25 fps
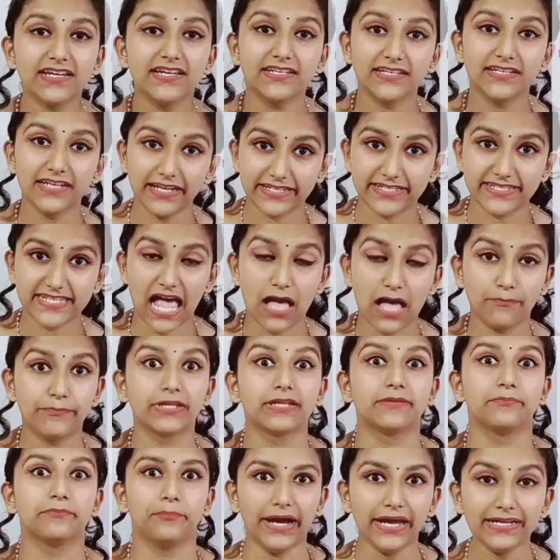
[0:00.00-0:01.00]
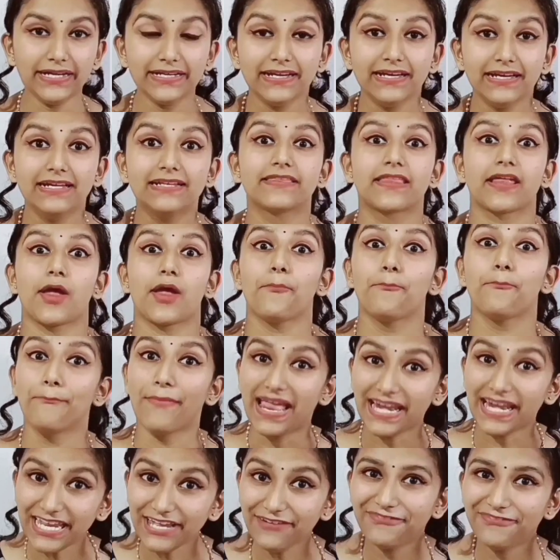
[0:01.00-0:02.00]
an example, but there are
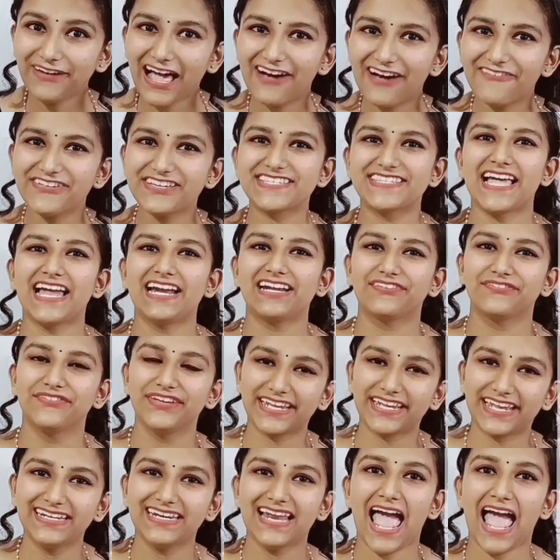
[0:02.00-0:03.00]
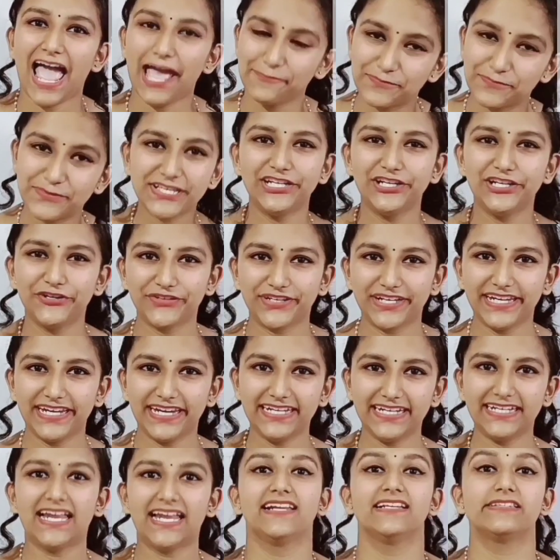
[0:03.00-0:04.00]
many flowers that we can absolutely
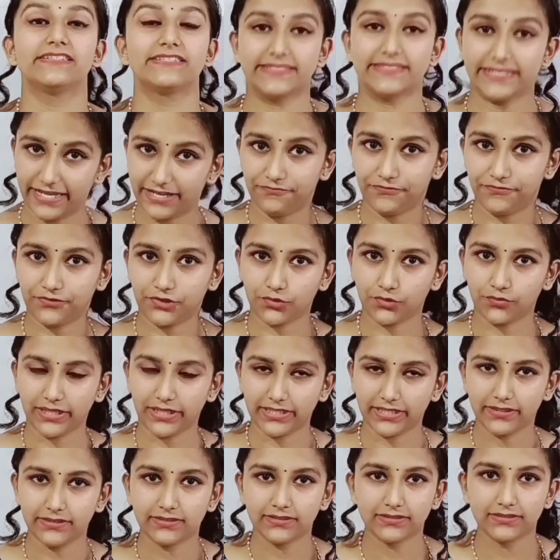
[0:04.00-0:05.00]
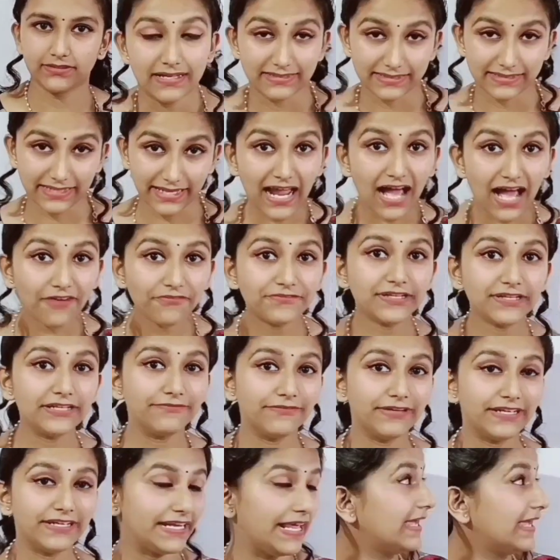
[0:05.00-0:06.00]
eat and it's safe eat. Thereafter,
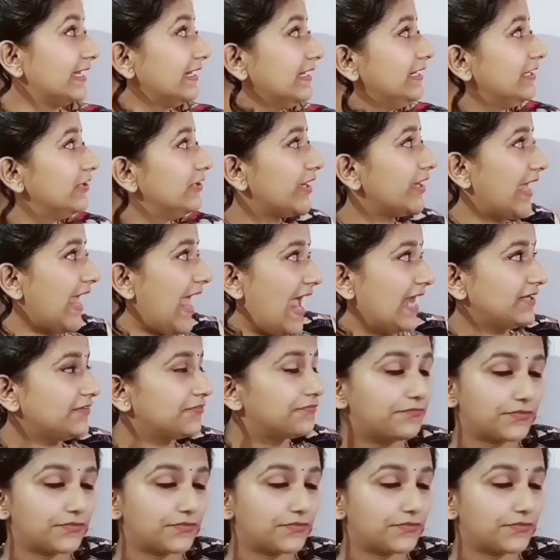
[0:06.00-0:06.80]
we take a look at